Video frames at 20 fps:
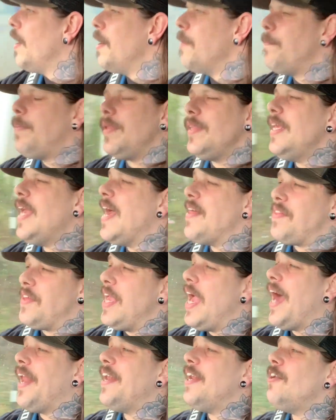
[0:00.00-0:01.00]
But yeah,
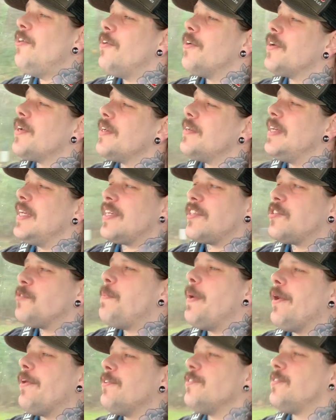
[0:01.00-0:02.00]
the analog
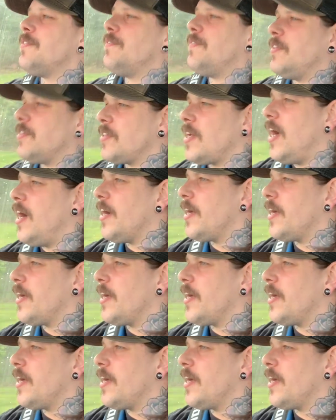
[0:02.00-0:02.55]
experience of this car